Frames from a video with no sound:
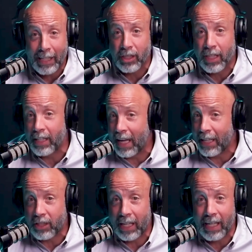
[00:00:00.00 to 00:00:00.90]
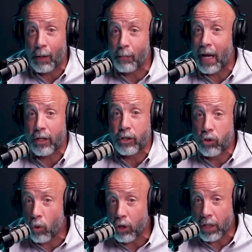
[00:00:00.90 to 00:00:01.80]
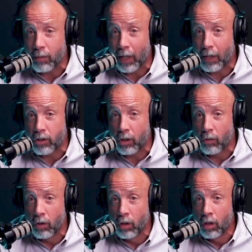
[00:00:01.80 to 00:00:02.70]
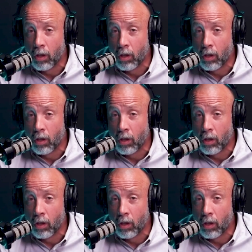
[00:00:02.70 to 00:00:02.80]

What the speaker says: and I'm not curious about you,